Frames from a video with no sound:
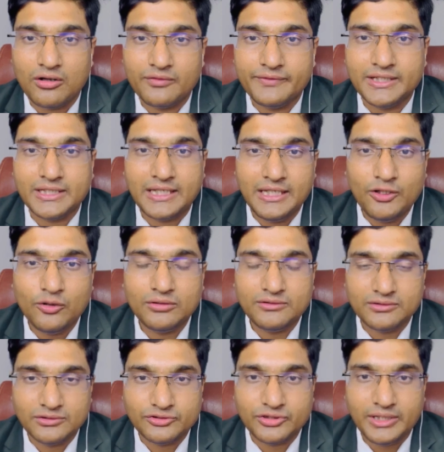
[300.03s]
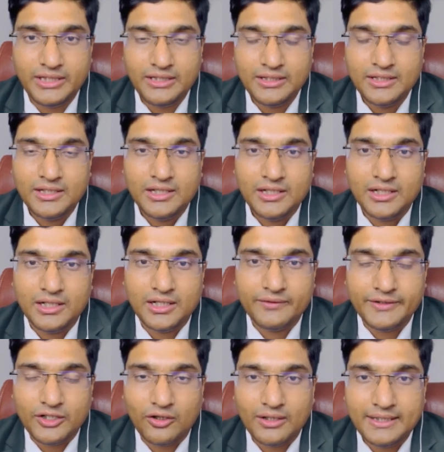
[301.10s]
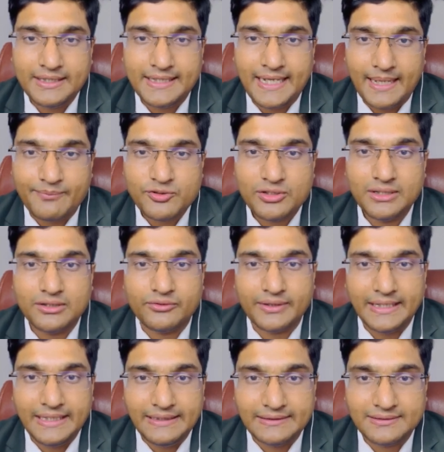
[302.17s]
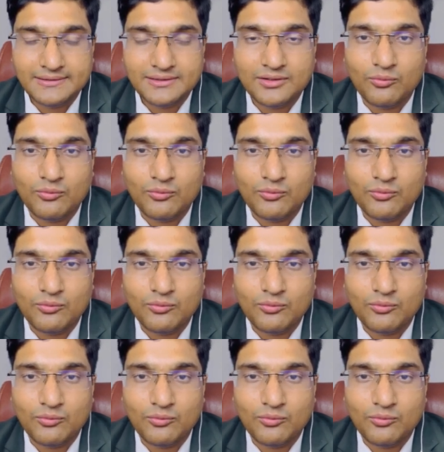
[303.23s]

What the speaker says: with a keyhole surgery. We call it capsular release.